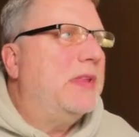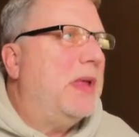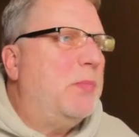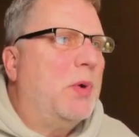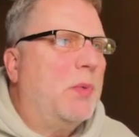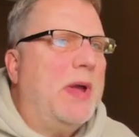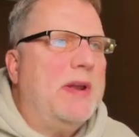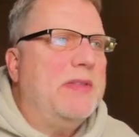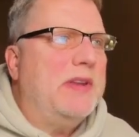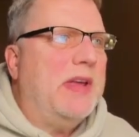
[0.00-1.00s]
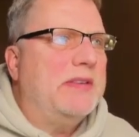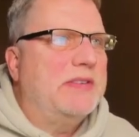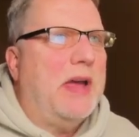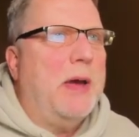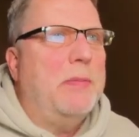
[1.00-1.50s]
they put right on the
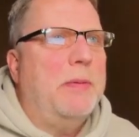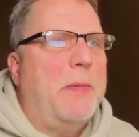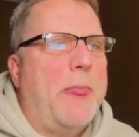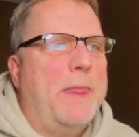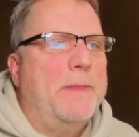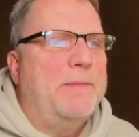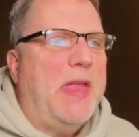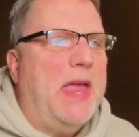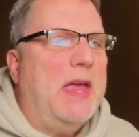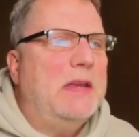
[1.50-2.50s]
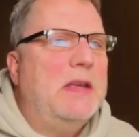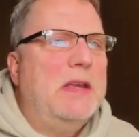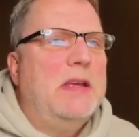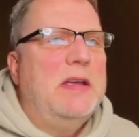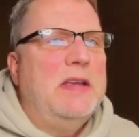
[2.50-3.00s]
desktop. And,
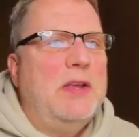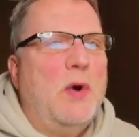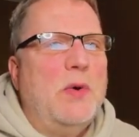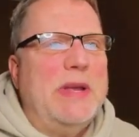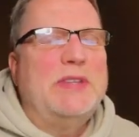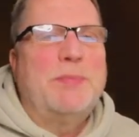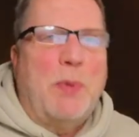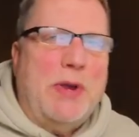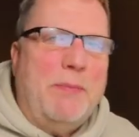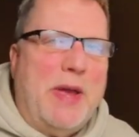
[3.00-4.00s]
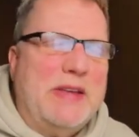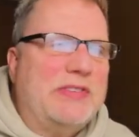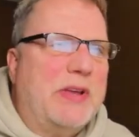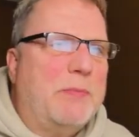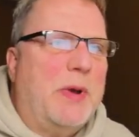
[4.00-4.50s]
it's pretty
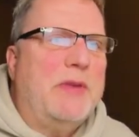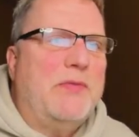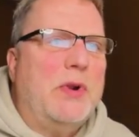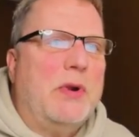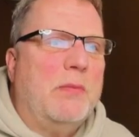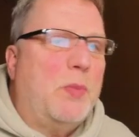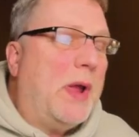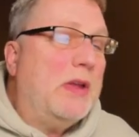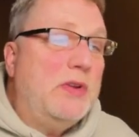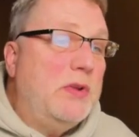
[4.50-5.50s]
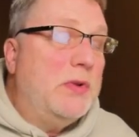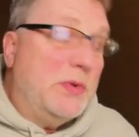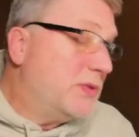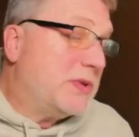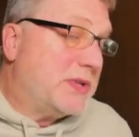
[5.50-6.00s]
basic, but if you're a brand new
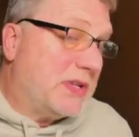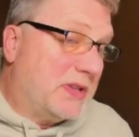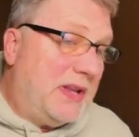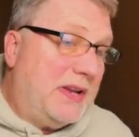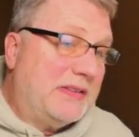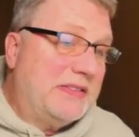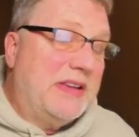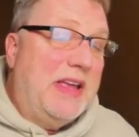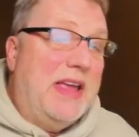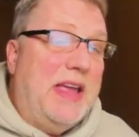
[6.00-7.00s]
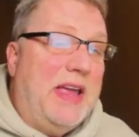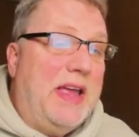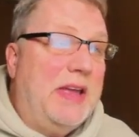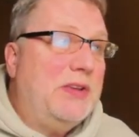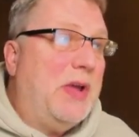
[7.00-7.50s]
user to Linux
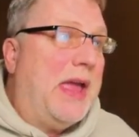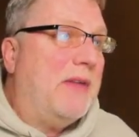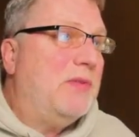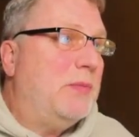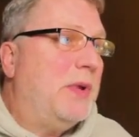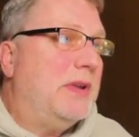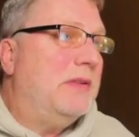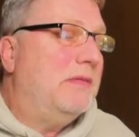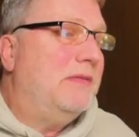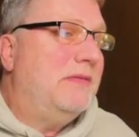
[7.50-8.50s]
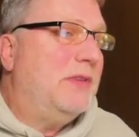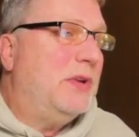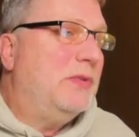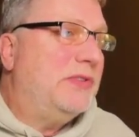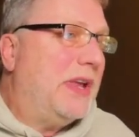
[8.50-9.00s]
and you haven't been
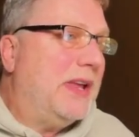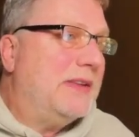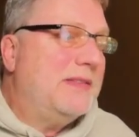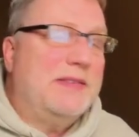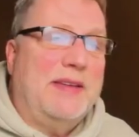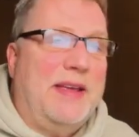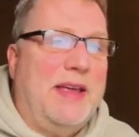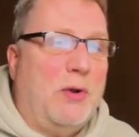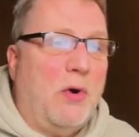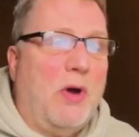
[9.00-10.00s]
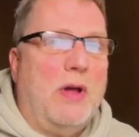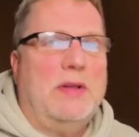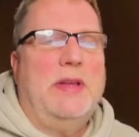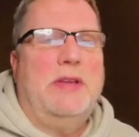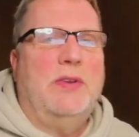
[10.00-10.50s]
using it at
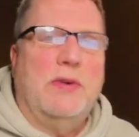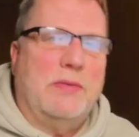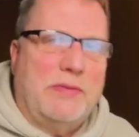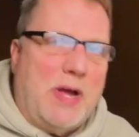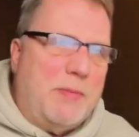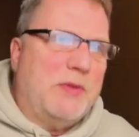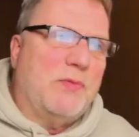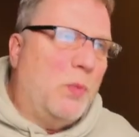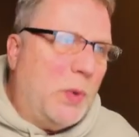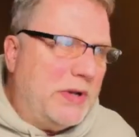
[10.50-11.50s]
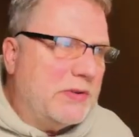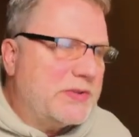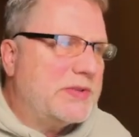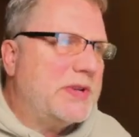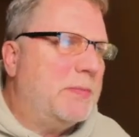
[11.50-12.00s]
all and you're coming from Windows
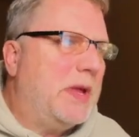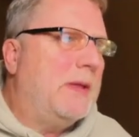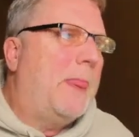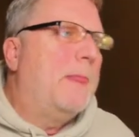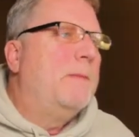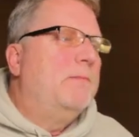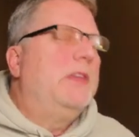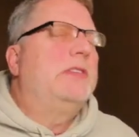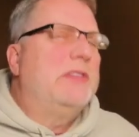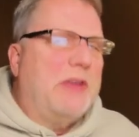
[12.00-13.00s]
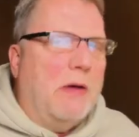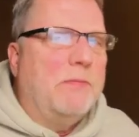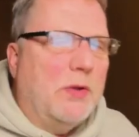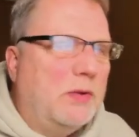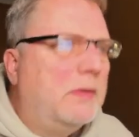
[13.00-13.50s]
or something, this is
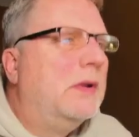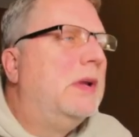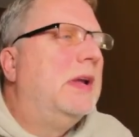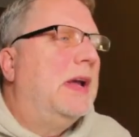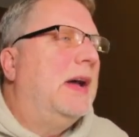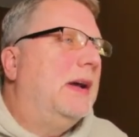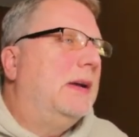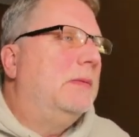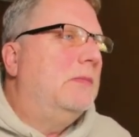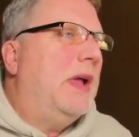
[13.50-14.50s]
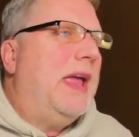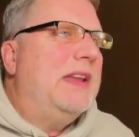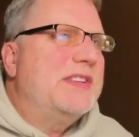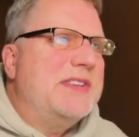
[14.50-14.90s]
helpful. And it's